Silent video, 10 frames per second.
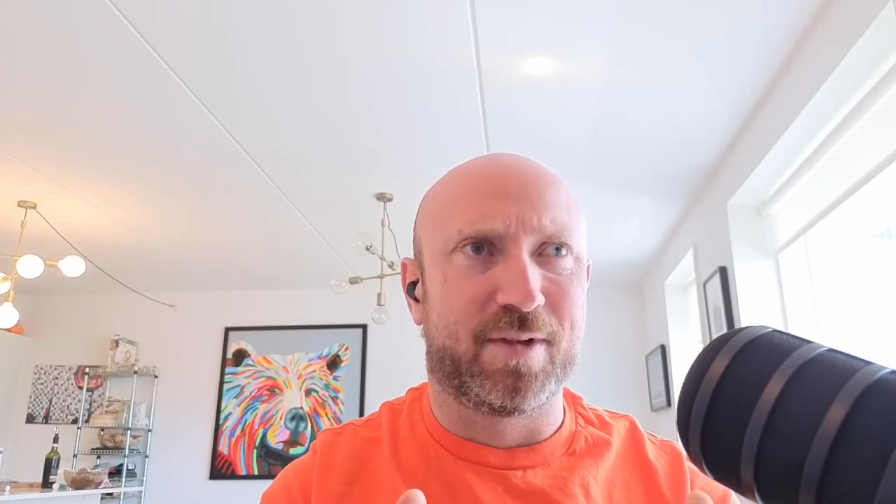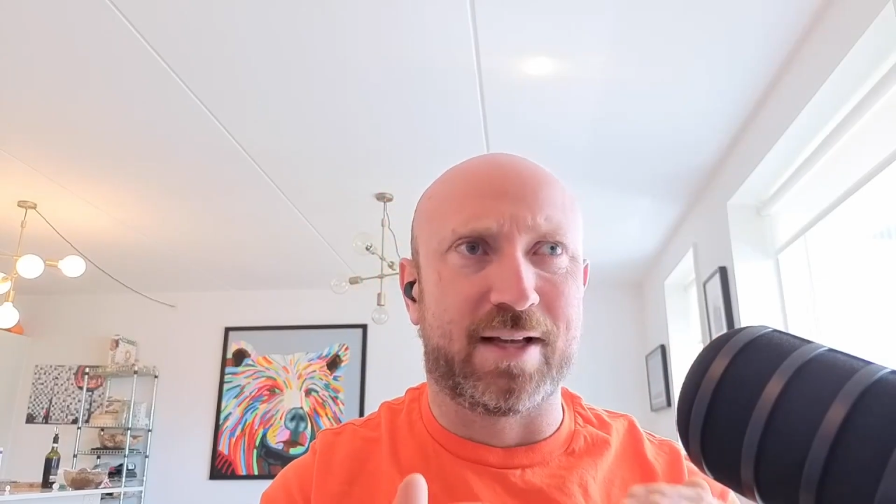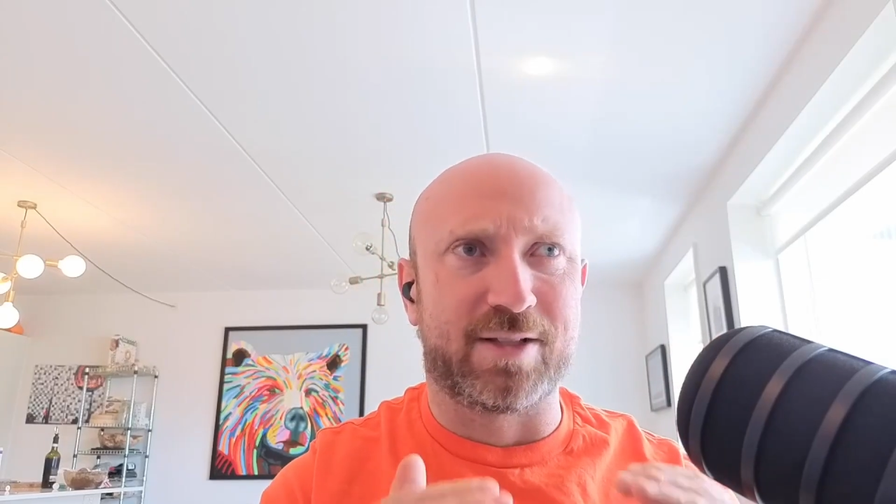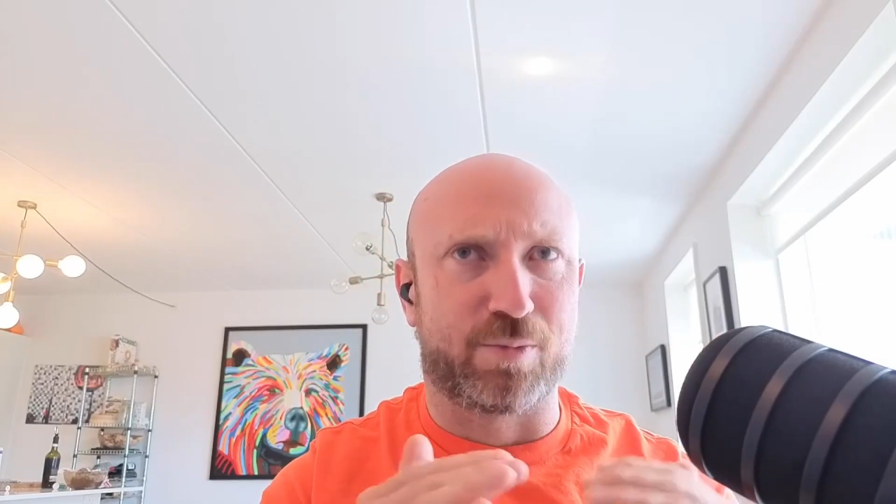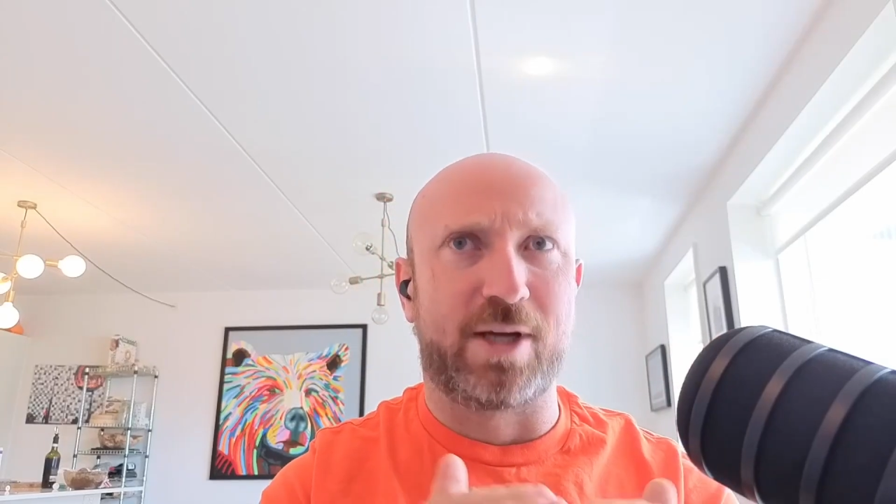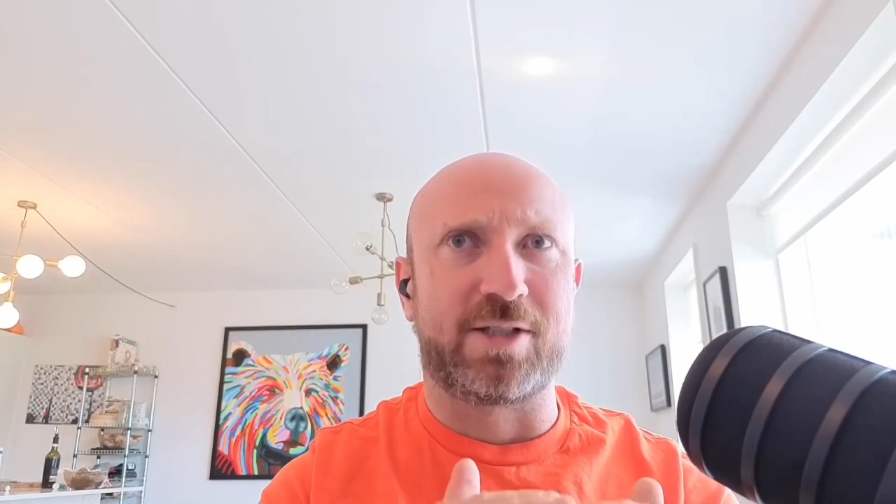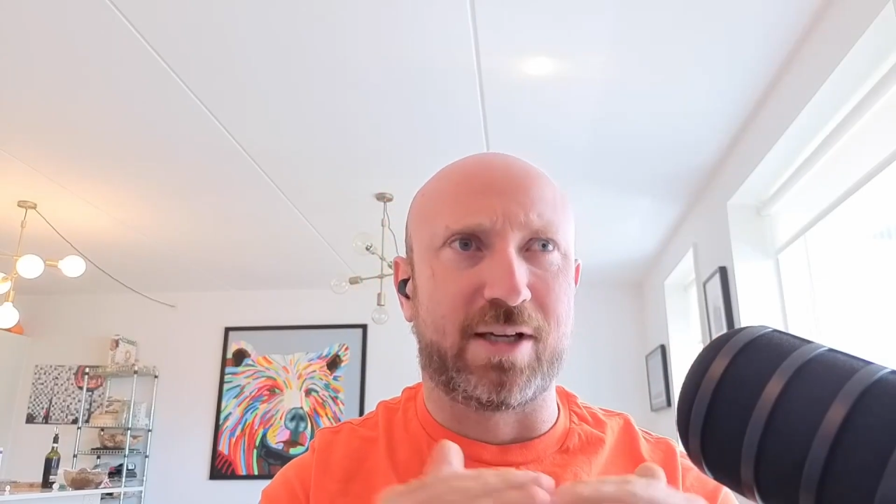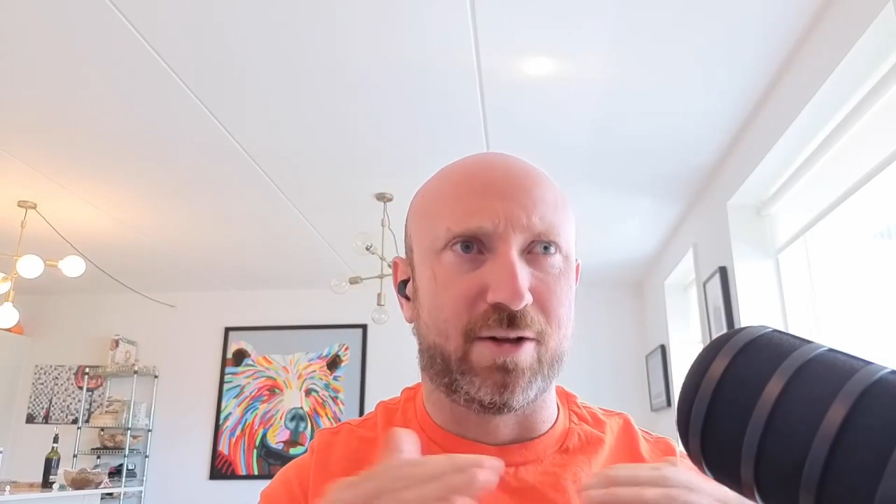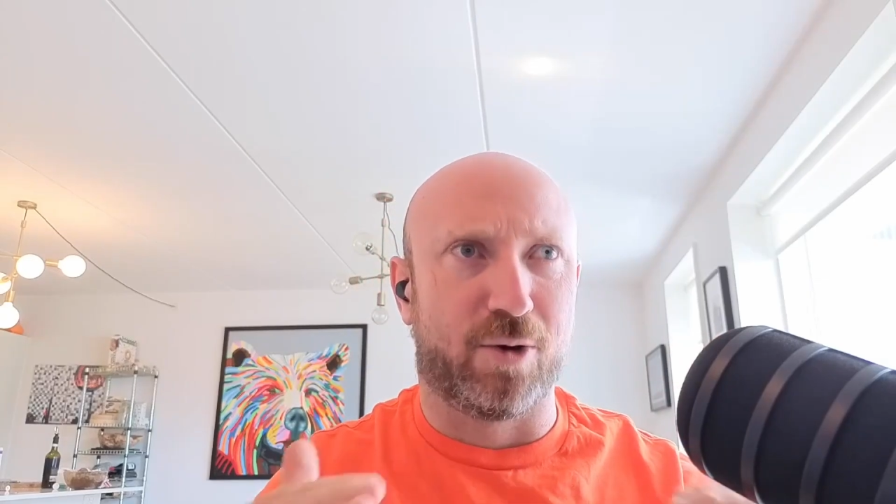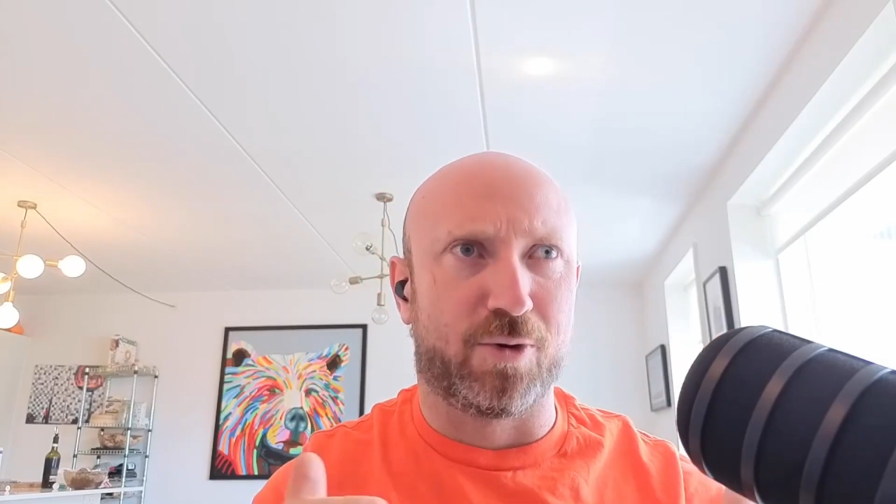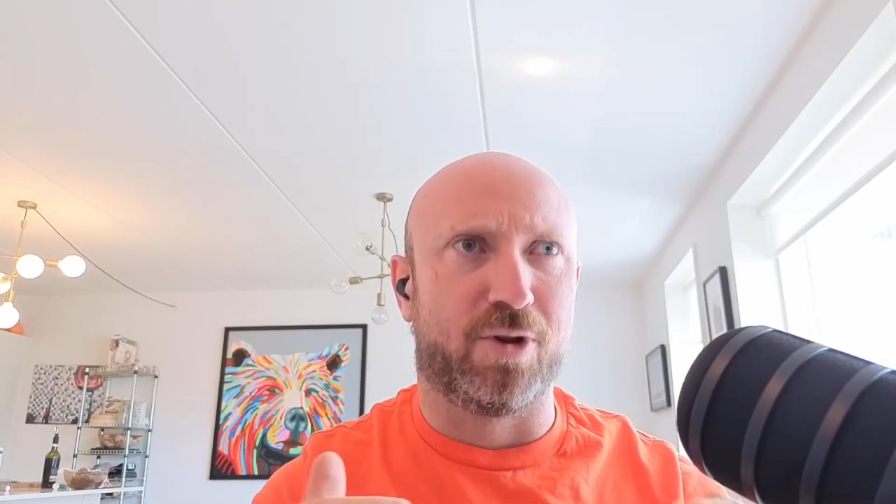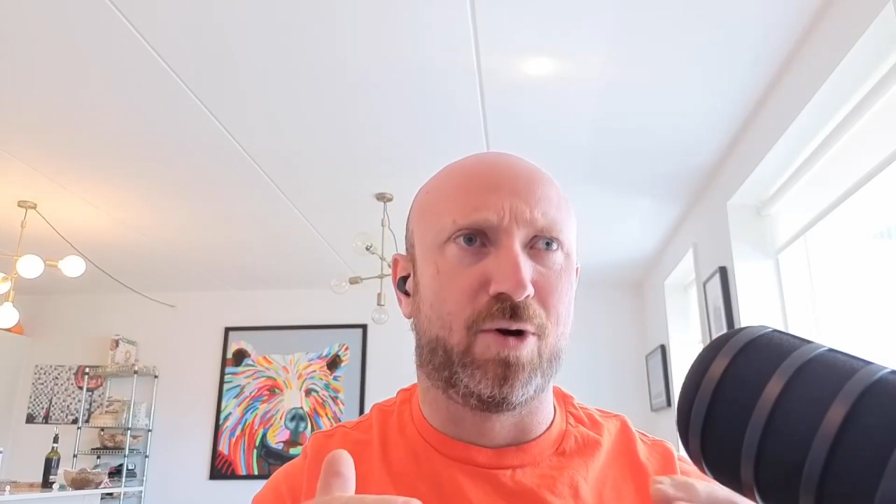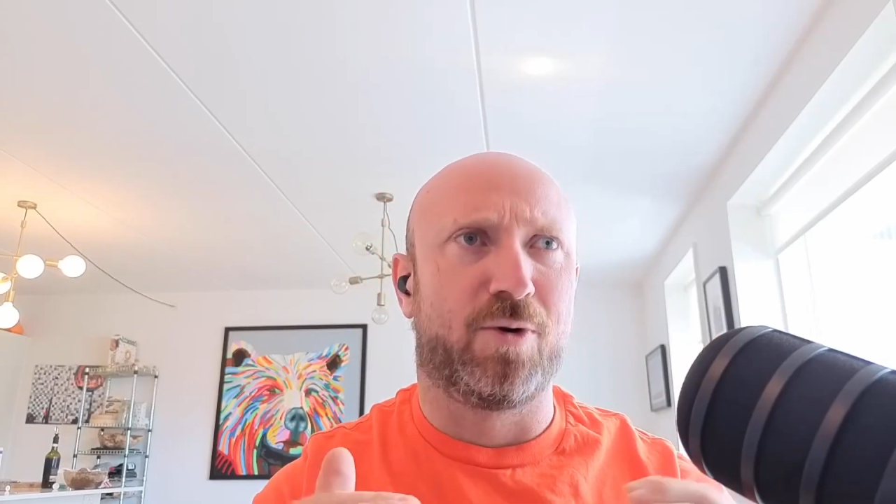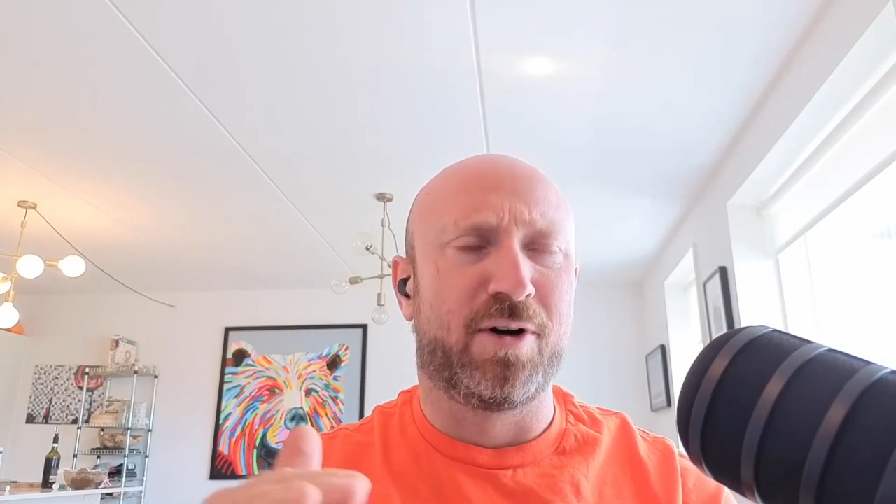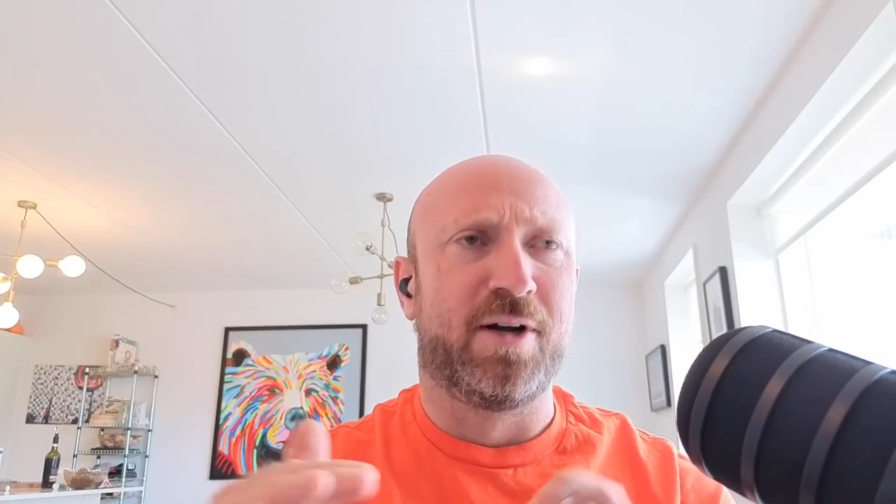and suppressing it lower and
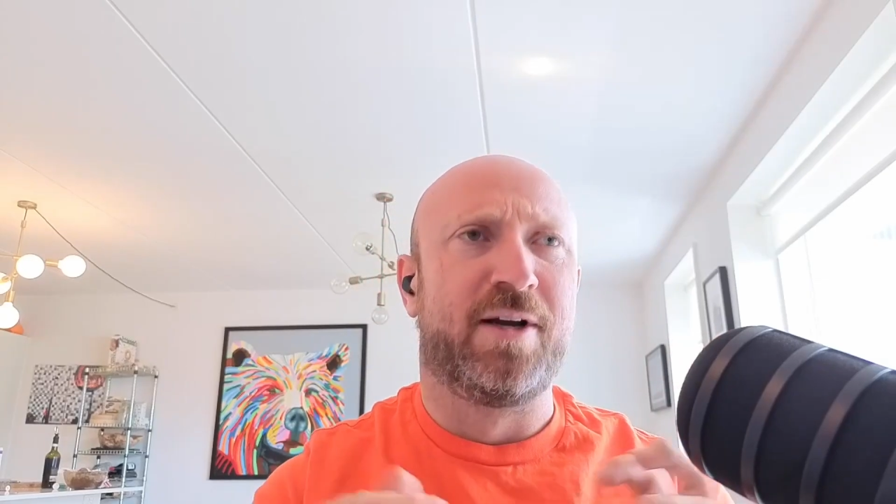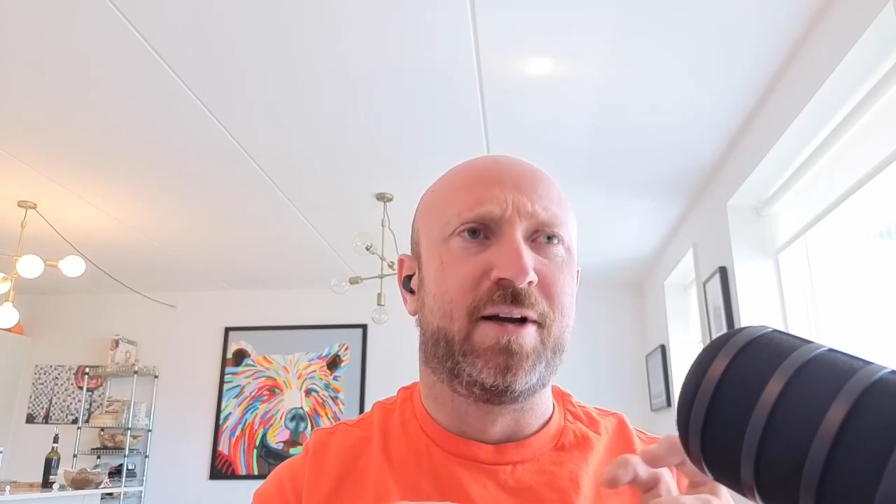lower